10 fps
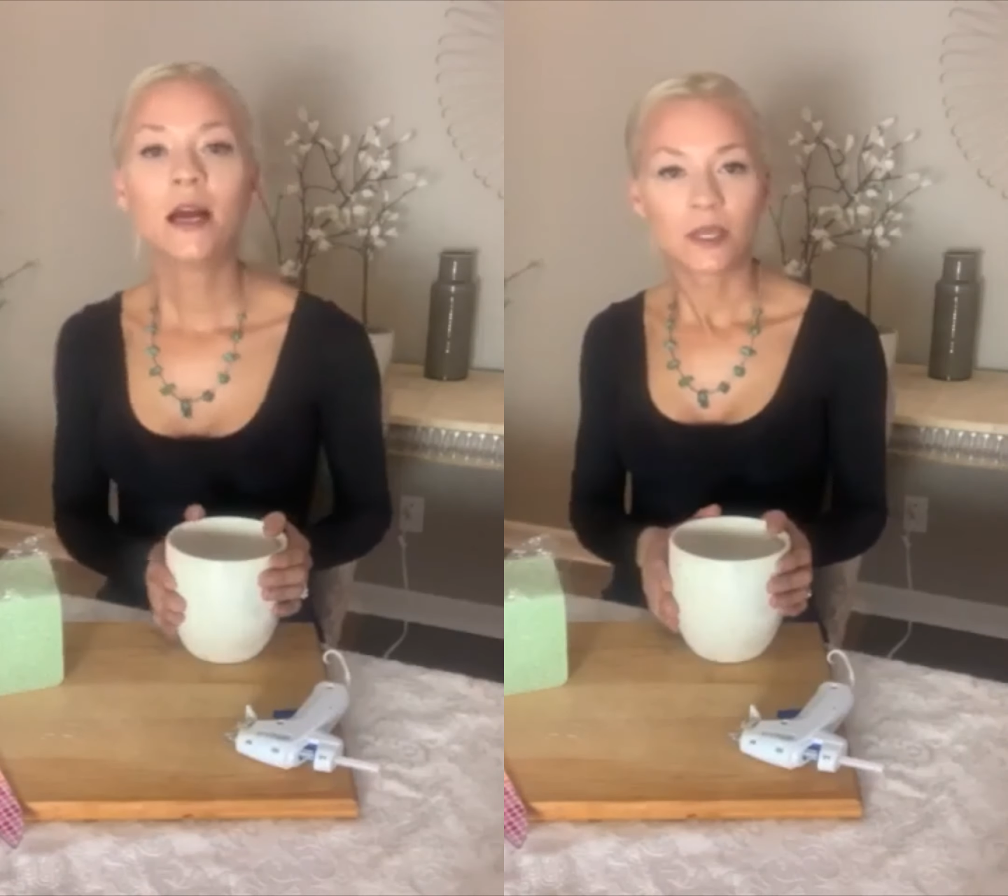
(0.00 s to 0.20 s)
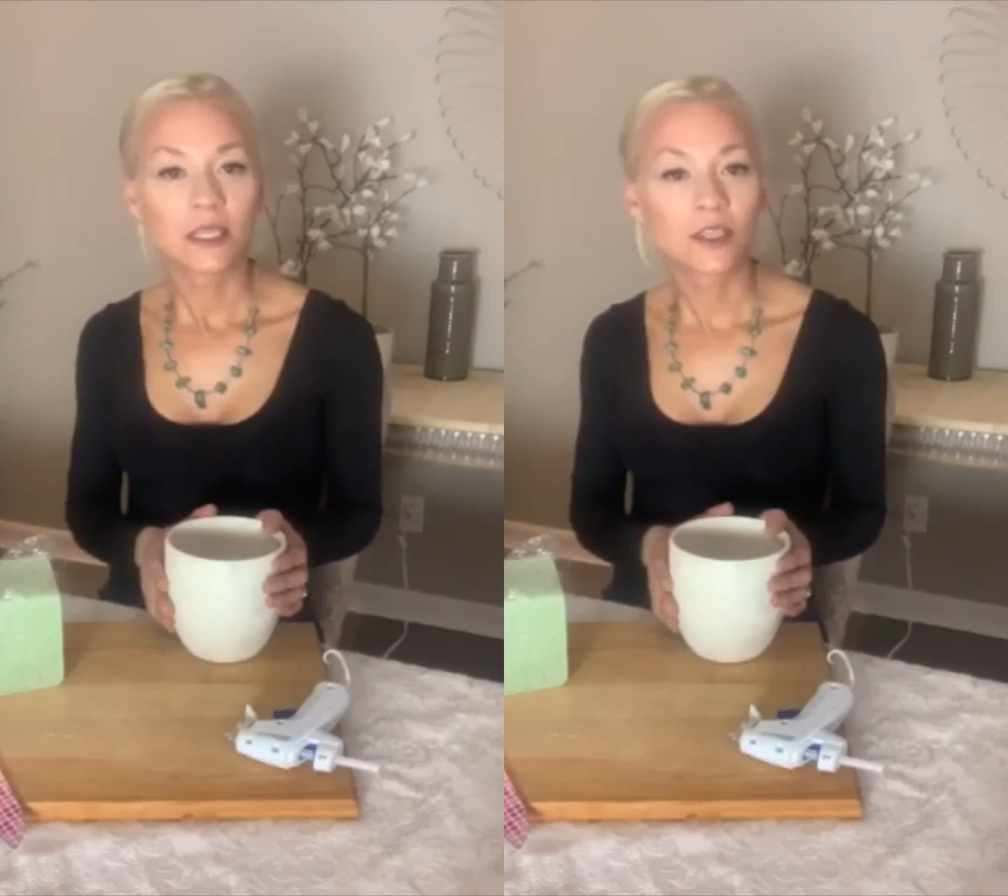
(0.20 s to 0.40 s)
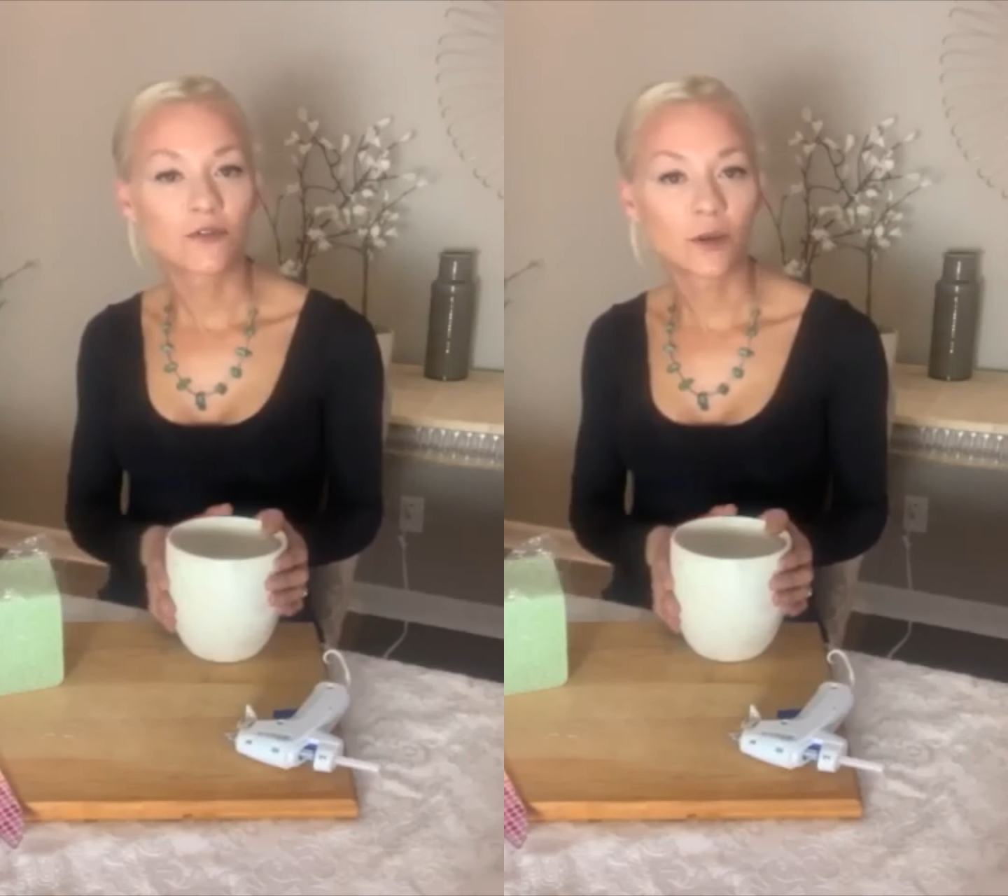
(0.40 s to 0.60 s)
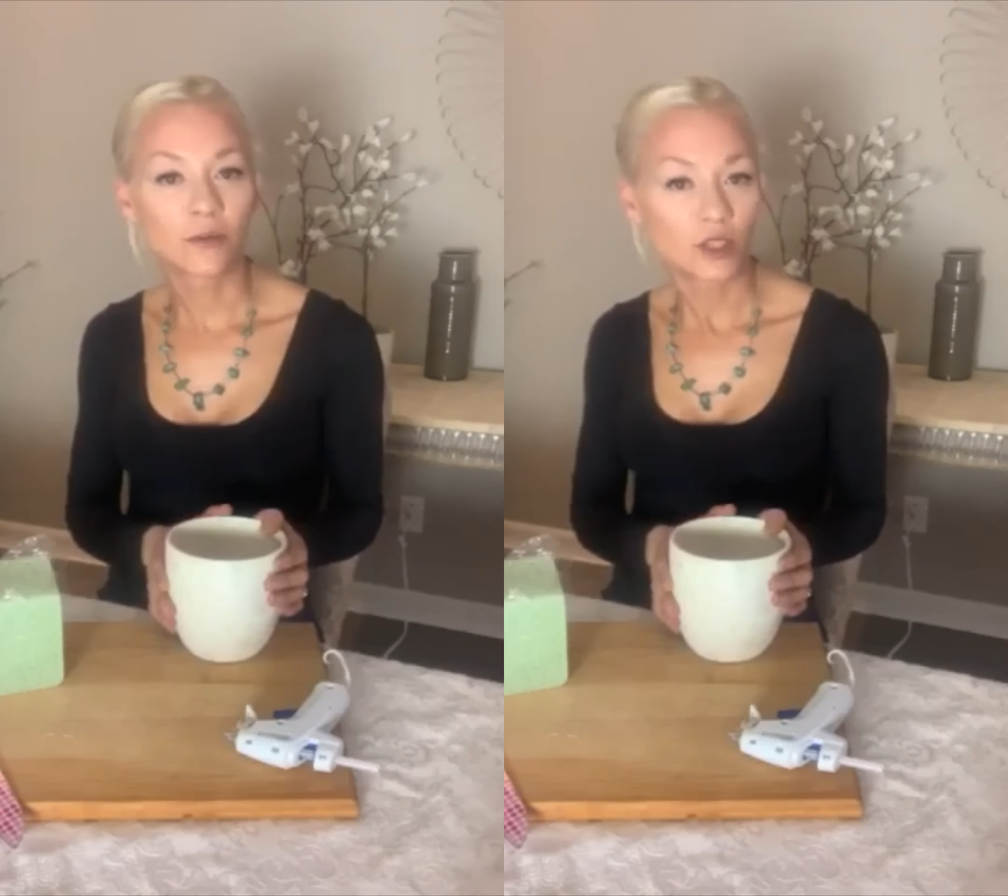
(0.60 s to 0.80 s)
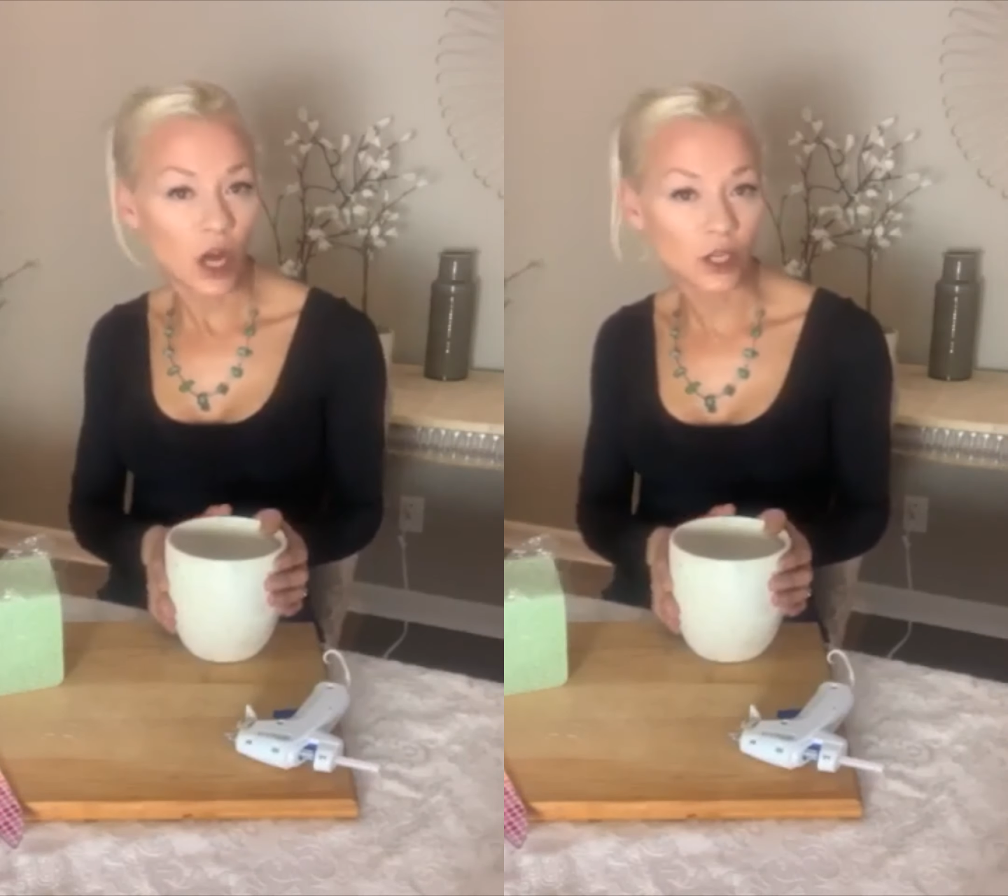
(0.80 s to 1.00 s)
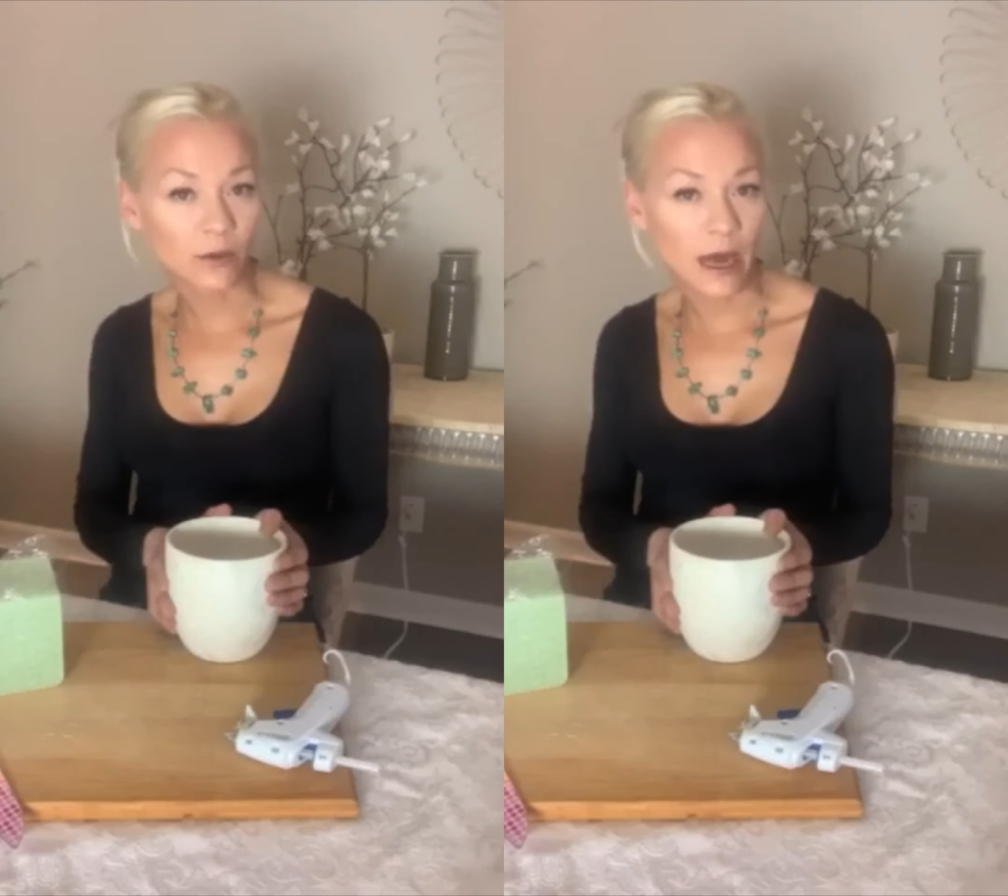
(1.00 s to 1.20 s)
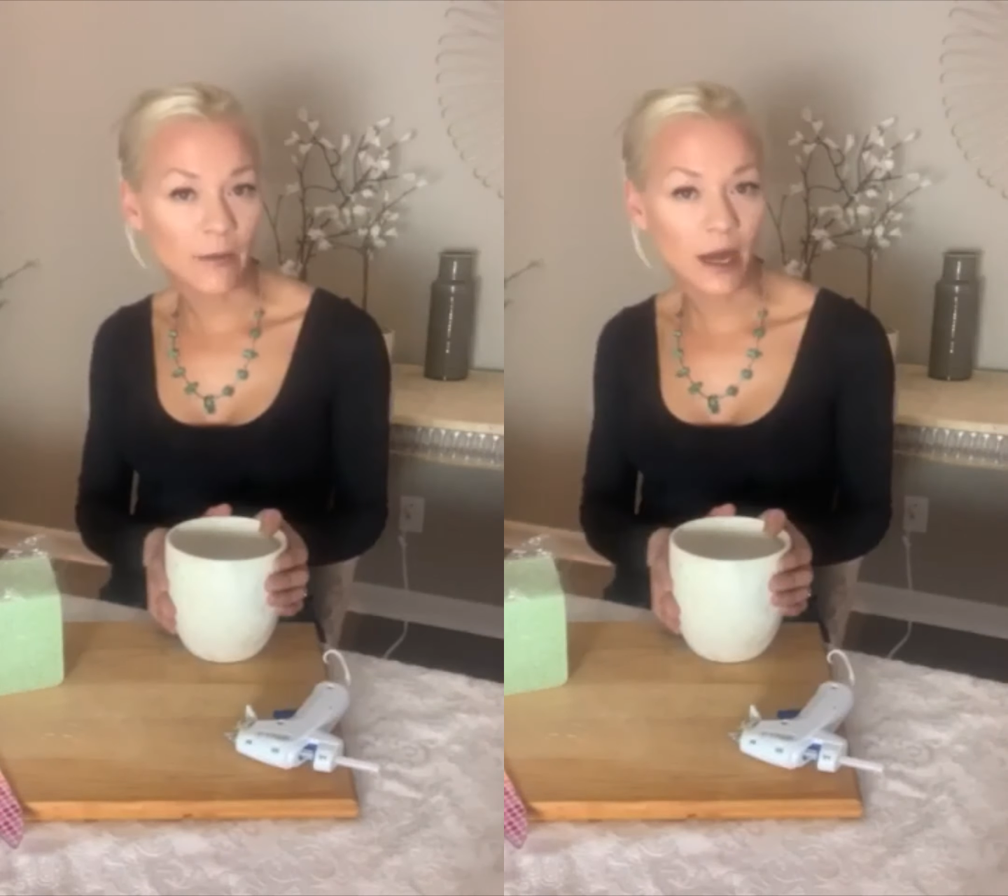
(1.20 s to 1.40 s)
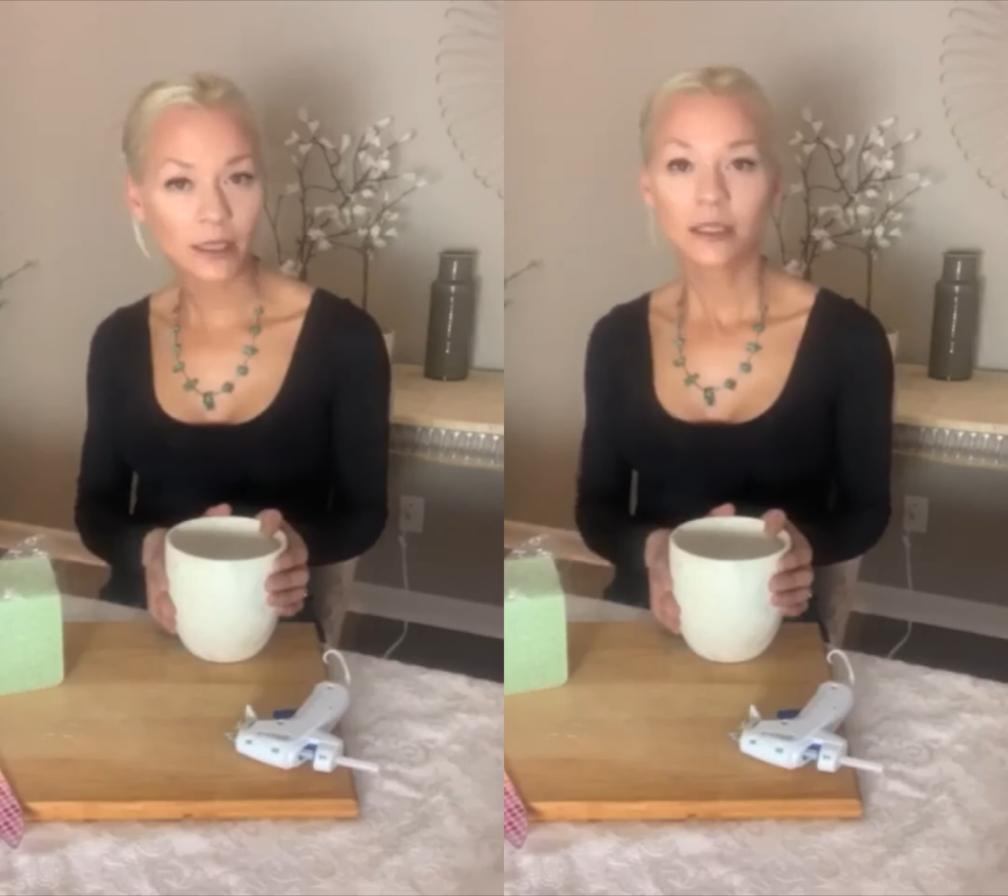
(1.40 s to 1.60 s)
This is from
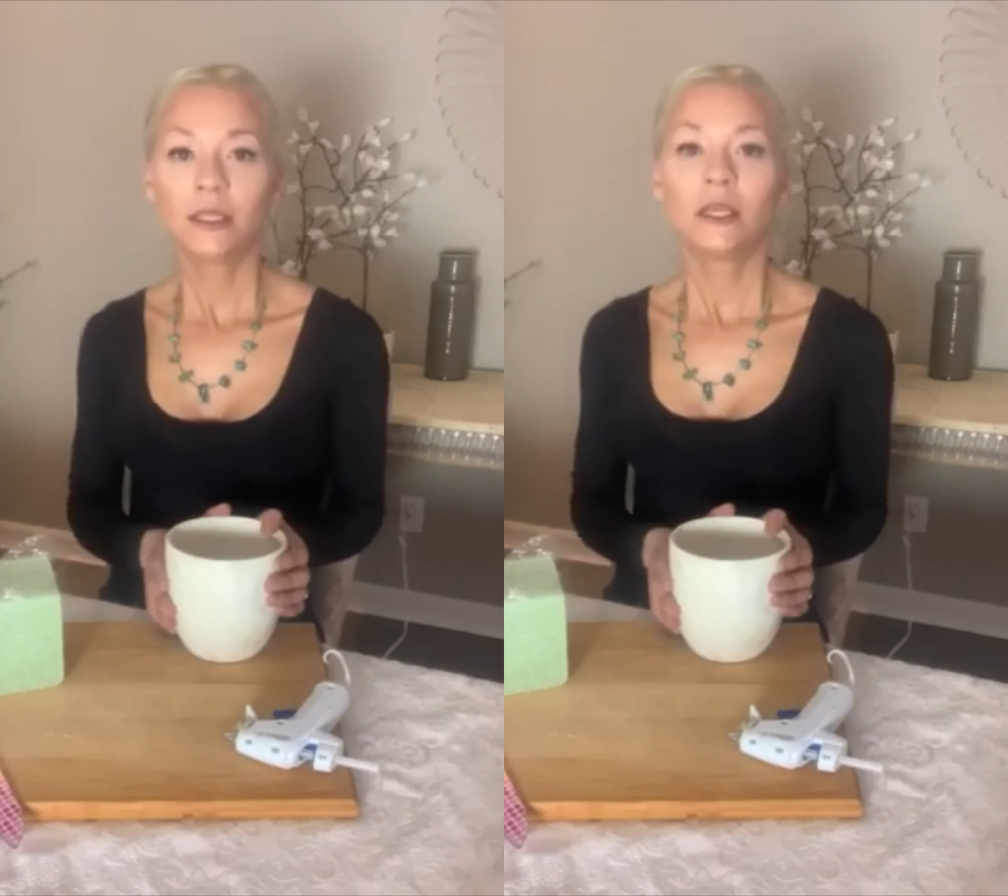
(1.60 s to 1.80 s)
Dollarama.